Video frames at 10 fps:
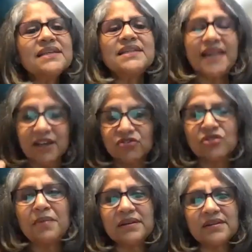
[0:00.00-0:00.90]
Is it
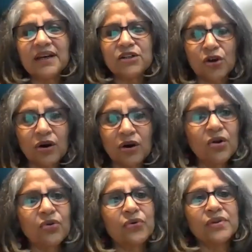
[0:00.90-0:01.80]
detrimental at
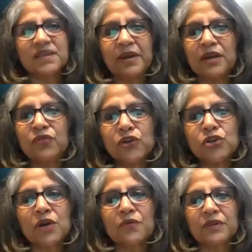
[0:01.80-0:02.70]
all, or is it
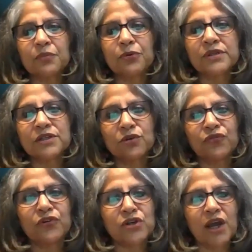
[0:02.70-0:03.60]
beneficial for the process
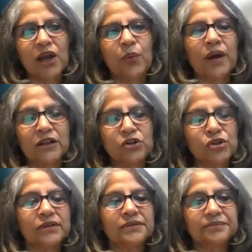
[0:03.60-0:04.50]
of fish
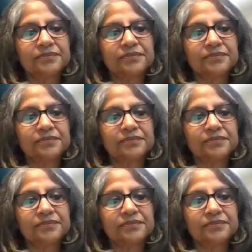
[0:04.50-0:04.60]
aquaculture?